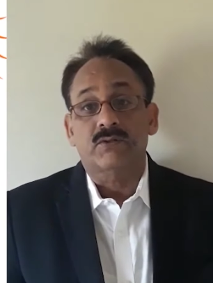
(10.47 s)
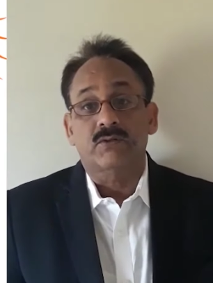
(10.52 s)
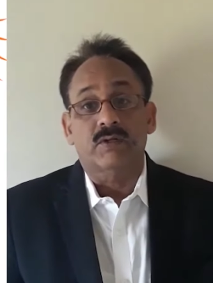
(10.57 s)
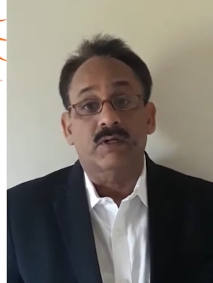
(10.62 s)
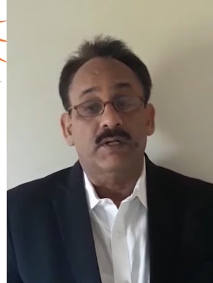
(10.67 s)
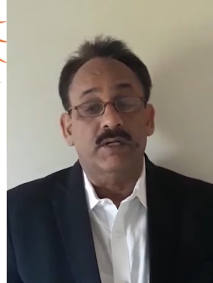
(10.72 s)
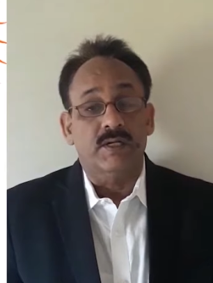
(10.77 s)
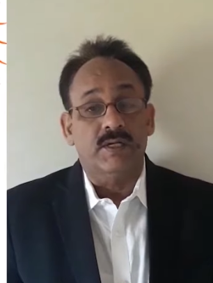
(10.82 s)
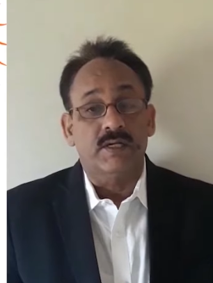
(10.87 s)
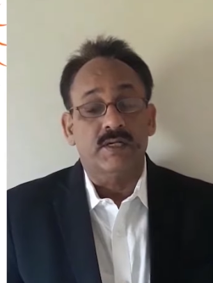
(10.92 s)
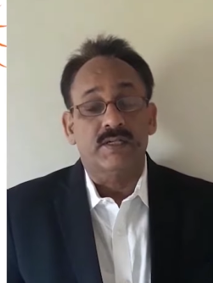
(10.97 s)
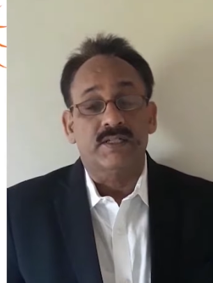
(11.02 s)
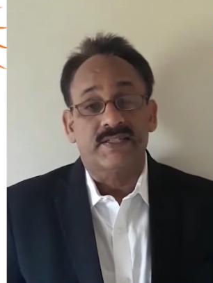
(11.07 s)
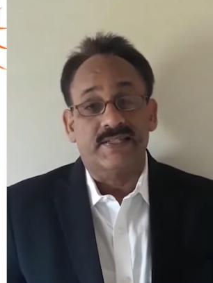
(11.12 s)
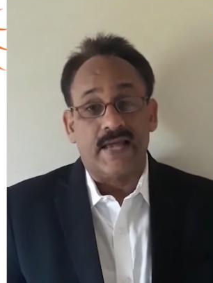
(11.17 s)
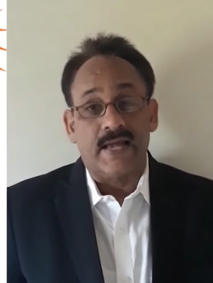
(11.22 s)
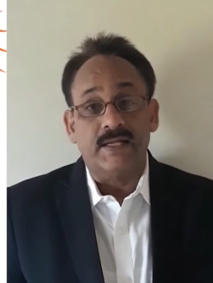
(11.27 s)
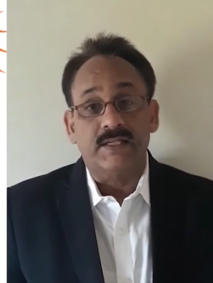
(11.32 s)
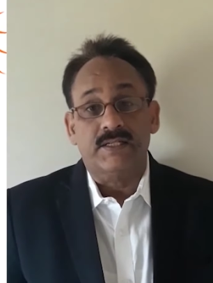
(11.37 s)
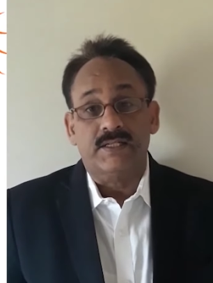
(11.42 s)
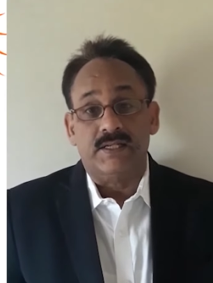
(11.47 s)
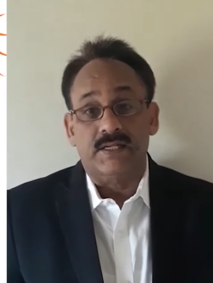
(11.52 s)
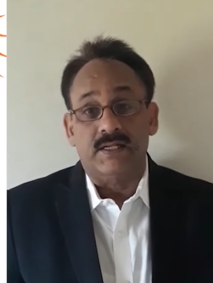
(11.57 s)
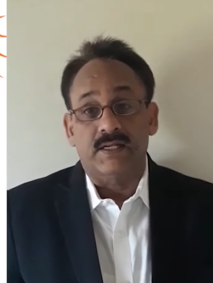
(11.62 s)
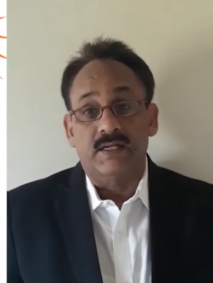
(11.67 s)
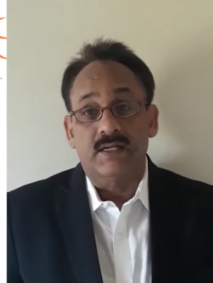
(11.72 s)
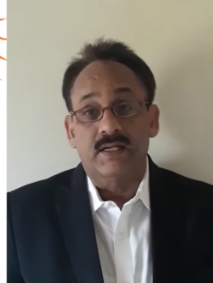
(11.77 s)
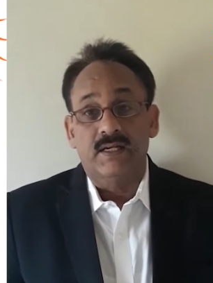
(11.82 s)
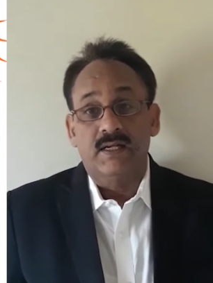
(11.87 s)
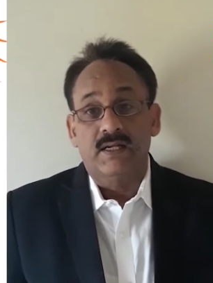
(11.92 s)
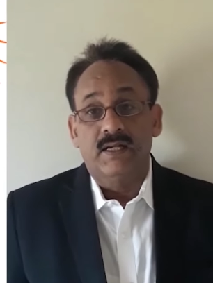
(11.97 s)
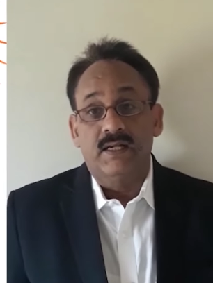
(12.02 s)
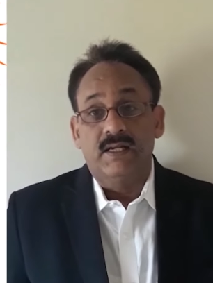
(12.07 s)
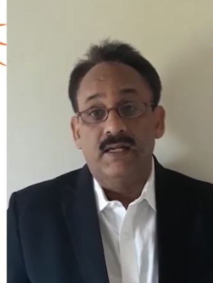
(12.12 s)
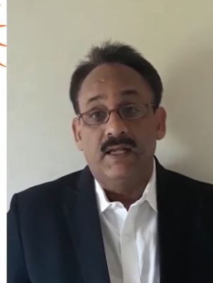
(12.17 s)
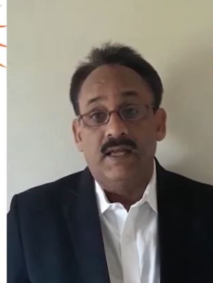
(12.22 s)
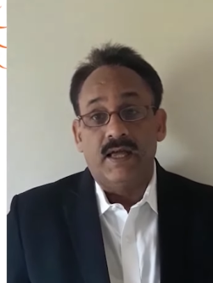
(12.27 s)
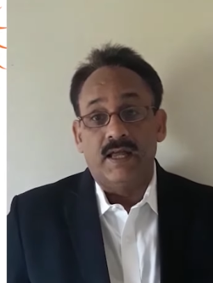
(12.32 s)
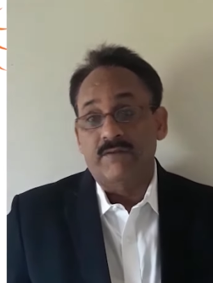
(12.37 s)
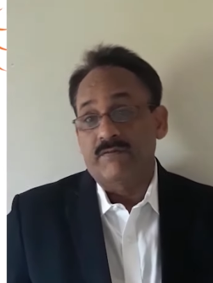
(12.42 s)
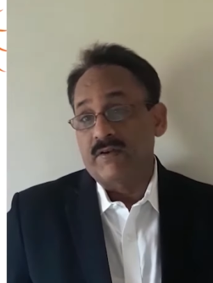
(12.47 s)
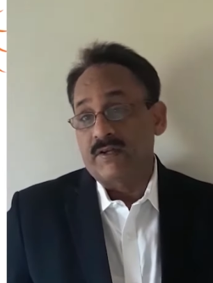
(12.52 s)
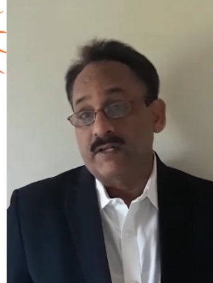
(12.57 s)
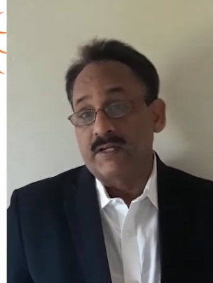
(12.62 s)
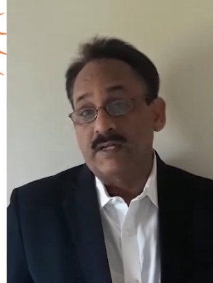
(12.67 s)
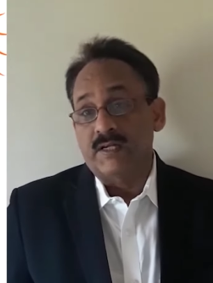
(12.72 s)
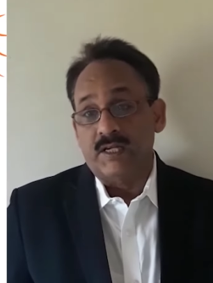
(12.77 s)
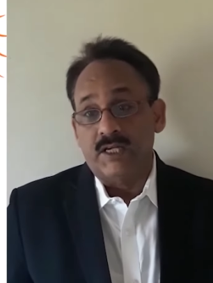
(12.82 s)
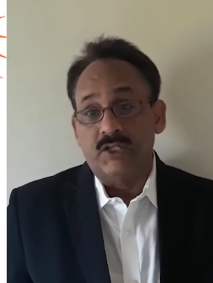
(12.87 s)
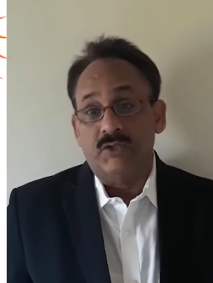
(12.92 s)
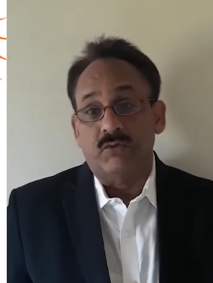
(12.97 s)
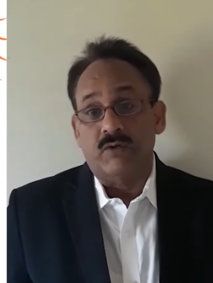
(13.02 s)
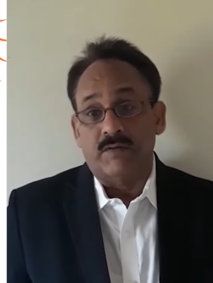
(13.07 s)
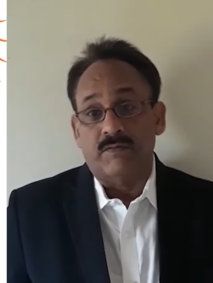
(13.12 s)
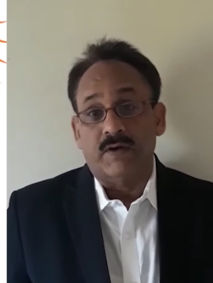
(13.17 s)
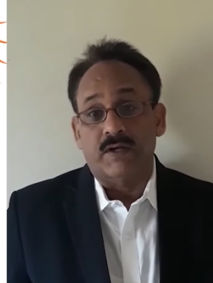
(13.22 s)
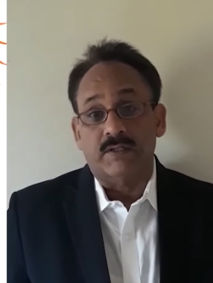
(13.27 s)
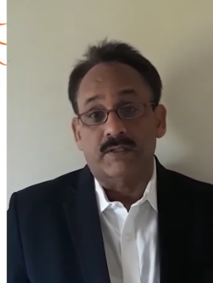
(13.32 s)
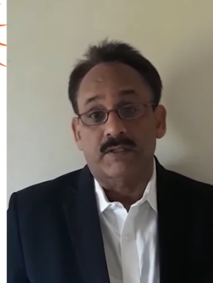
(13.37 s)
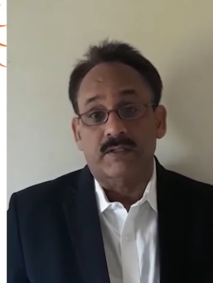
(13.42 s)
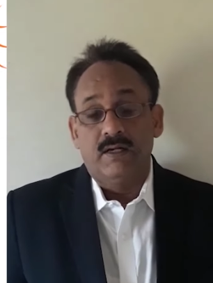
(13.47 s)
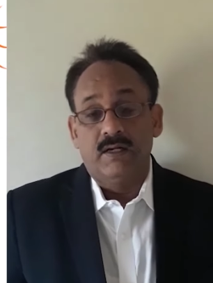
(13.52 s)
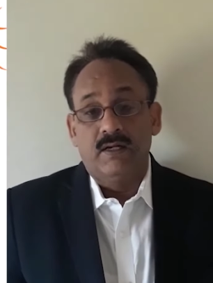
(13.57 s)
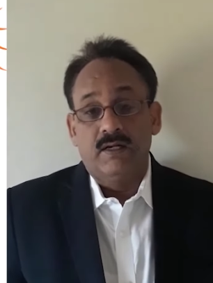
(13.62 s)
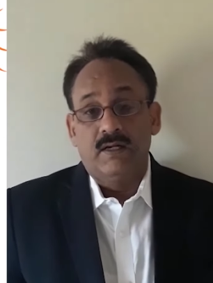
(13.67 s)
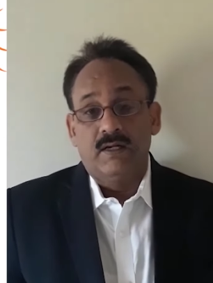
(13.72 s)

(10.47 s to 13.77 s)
to a near standstill and affected each one of us.